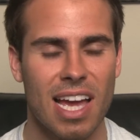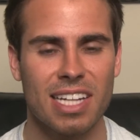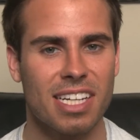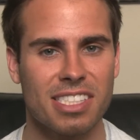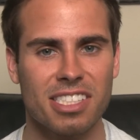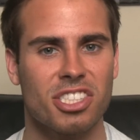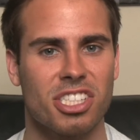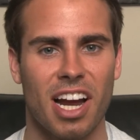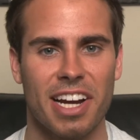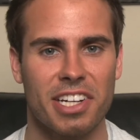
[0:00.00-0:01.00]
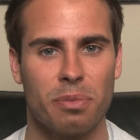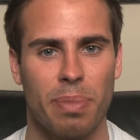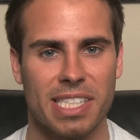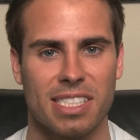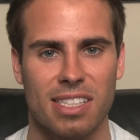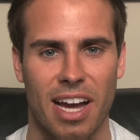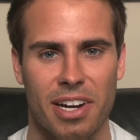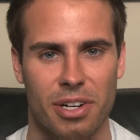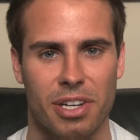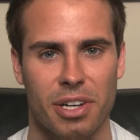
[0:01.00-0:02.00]
it doesn't shine your best
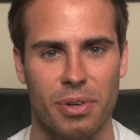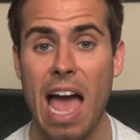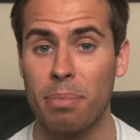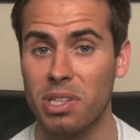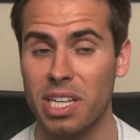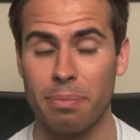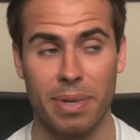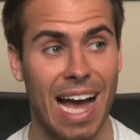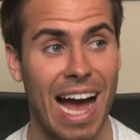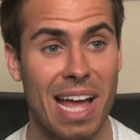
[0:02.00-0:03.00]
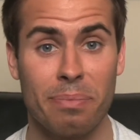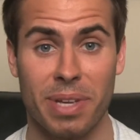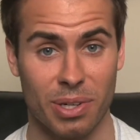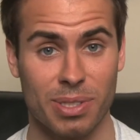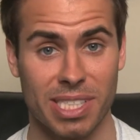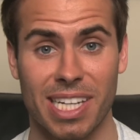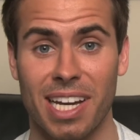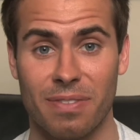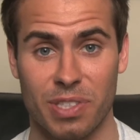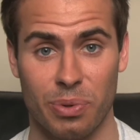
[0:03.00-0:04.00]
light on you. And believe me, I am guilty
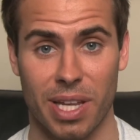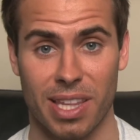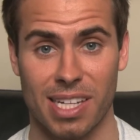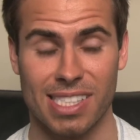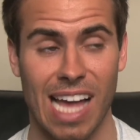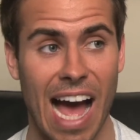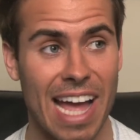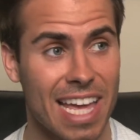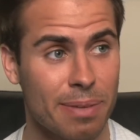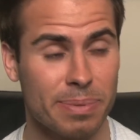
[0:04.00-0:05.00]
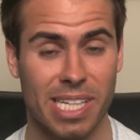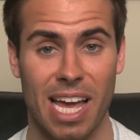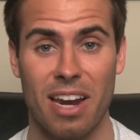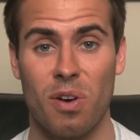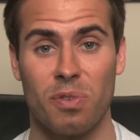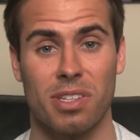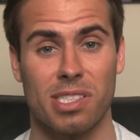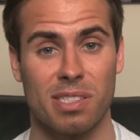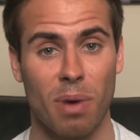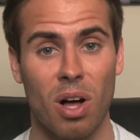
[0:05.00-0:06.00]
of doing this. I get upset over the
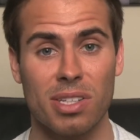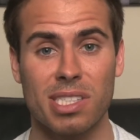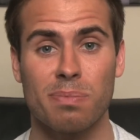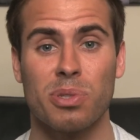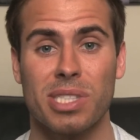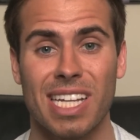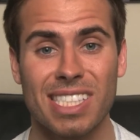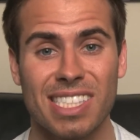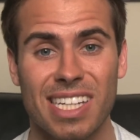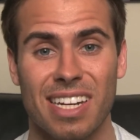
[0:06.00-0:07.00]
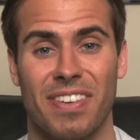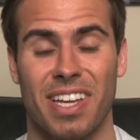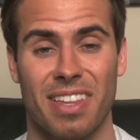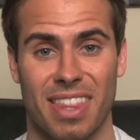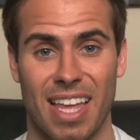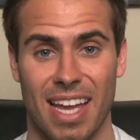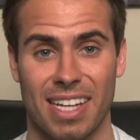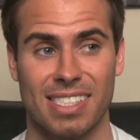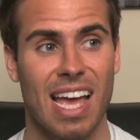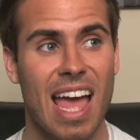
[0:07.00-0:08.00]
smallest, most insignificant
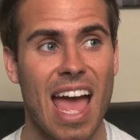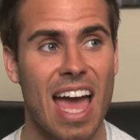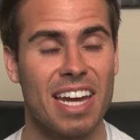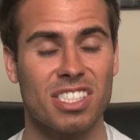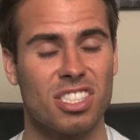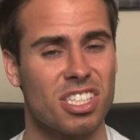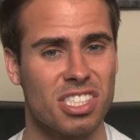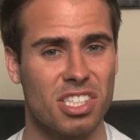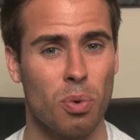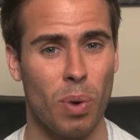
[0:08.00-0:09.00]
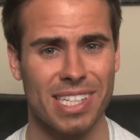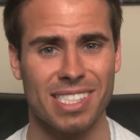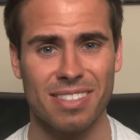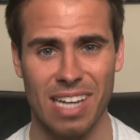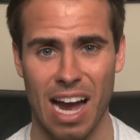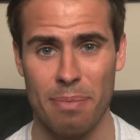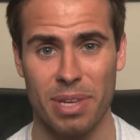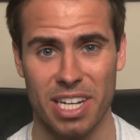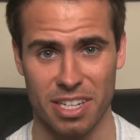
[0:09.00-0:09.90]
things and it's just a waste of time and